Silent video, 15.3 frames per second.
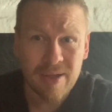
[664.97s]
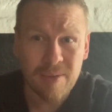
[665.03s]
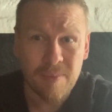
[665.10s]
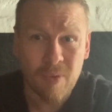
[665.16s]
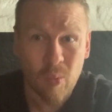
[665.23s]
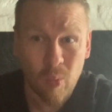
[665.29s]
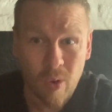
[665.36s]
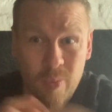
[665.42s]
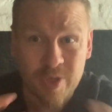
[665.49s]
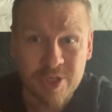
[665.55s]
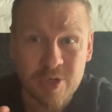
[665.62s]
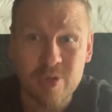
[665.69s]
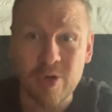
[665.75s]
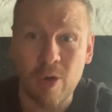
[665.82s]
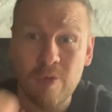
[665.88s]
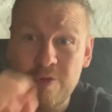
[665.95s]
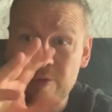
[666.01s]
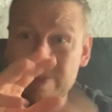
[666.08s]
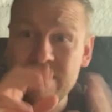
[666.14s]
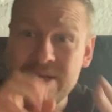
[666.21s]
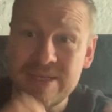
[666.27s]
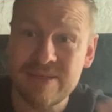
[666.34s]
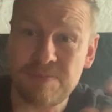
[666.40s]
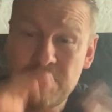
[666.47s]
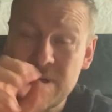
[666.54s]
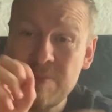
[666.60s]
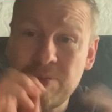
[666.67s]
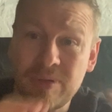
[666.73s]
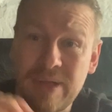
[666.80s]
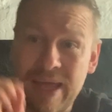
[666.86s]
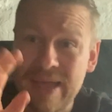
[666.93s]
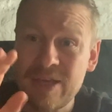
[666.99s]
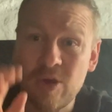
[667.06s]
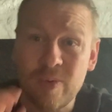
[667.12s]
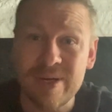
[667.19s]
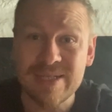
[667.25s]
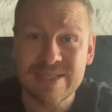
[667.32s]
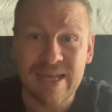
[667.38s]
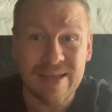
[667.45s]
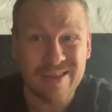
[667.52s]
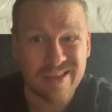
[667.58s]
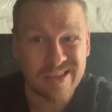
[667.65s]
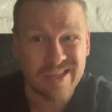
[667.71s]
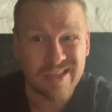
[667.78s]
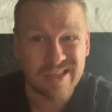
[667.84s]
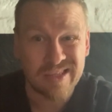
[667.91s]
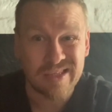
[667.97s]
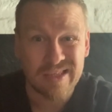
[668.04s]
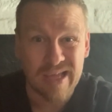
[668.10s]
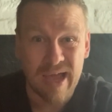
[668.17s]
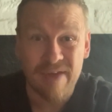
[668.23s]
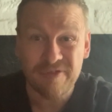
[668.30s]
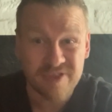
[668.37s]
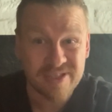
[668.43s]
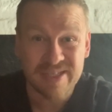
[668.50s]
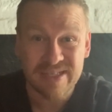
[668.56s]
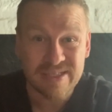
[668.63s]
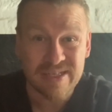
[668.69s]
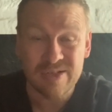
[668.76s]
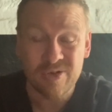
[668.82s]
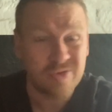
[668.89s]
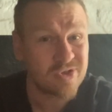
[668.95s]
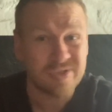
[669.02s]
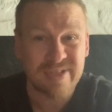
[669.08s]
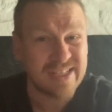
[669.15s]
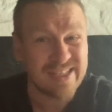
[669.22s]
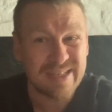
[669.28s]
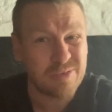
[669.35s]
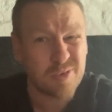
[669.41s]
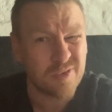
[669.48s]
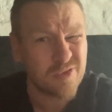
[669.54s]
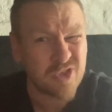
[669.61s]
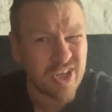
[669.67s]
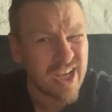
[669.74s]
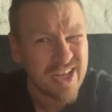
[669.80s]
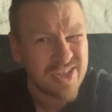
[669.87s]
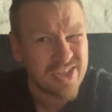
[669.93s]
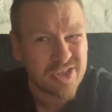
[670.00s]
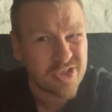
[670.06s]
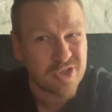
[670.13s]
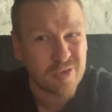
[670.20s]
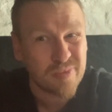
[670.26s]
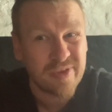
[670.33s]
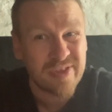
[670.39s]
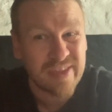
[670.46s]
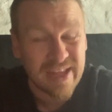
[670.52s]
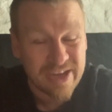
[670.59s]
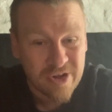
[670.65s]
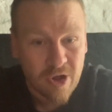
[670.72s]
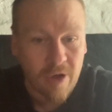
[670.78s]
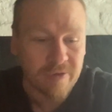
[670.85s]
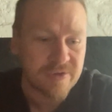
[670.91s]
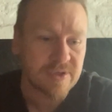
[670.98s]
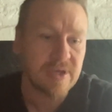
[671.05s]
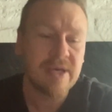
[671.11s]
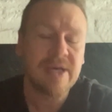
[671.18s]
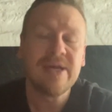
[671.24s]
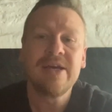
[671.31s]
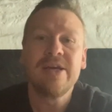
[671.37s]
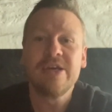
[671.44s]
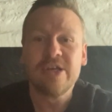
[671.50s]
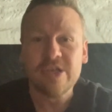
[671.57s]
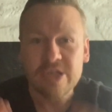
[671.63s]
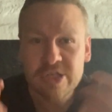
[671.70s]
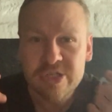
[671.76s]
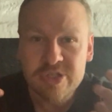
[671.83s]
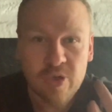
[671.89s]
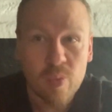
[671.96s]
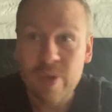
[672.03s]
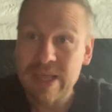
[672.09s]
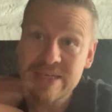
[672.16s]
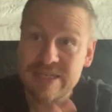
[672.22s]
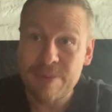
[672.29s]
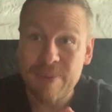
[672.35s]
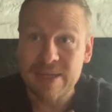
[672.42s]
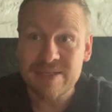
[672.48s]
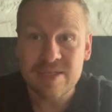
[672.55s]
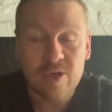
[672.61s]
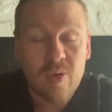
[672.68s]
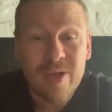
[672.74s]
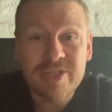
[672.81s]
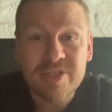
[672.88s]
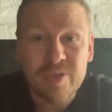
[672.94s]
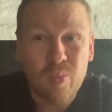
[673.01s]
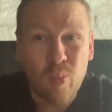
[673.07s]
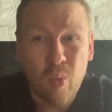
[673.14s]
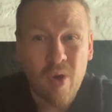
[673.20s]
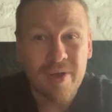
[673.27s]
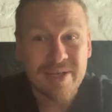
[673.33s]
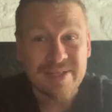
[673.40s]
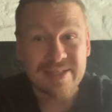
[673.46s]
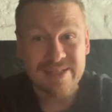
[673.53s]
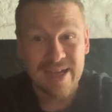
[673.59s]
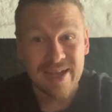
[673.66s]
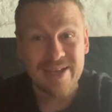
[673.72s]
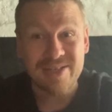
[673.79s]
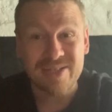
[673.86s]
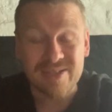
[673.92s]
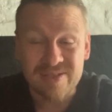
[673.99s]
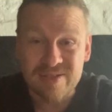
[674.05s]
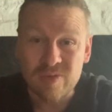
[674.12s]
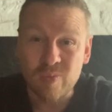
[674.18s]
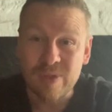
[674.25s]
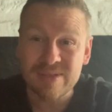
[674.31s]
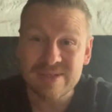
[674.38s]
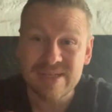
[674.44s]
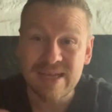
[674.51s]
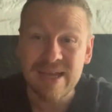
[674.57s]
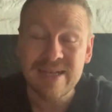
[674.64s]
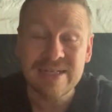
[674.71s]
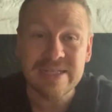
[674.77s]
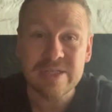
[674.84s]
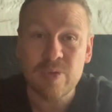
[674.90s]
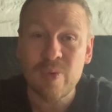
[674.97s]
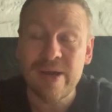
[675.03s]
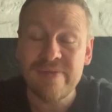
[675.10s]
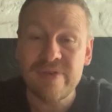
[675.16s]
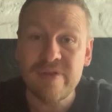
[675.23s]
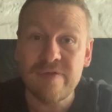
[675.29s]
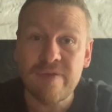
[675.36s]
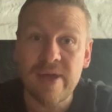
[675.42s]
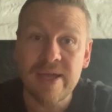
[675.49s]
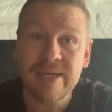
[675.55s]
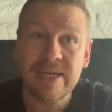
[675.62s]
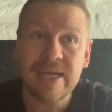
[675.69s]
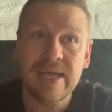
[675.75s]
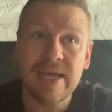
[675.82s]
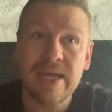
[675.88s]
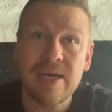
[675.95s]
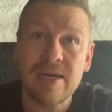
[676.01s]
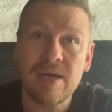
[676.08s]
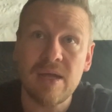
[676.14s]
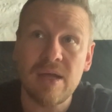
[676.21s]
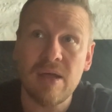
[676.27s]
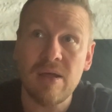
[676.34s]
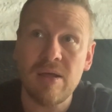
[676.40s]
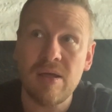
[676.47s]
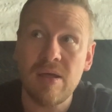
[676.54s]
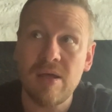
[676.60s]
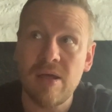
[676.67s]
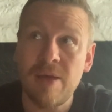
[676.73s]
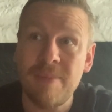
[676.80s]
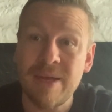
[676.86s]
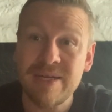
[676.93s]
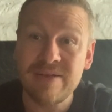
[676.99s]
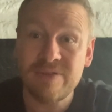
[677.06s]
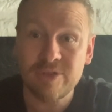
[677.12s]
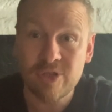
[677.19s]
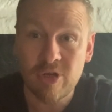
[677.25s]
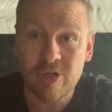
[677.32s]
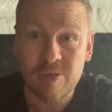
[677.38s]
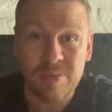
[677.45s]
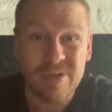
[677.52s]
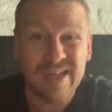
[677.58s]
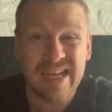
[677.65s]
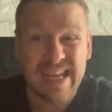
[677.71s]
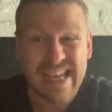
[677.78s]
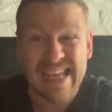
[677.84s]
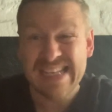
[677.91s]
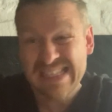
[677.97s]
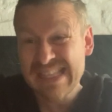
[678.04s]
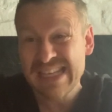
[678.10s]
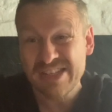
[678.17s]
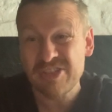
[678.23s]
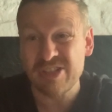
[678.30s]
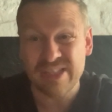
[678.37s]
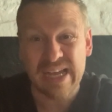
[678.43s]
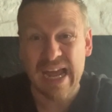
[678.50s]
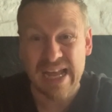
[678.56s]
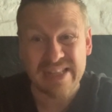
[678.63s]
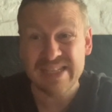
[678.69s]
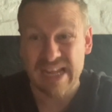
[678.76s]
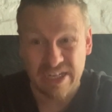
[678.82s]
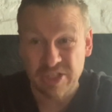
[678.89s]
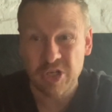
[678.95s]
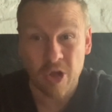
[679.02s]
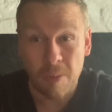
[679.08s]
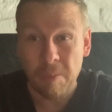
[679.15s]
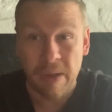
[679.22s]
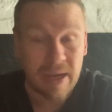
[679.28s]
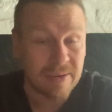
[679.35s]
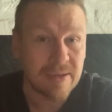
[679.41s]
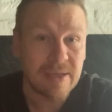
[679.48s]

what we do know from these people echoing is that after 1600s, they seem to have changed into something they're not. So we got to get back to the question, what is taijutsu? Well, taijutsu, whenever you find it in a medieval document, is literally hand-to-hand combat.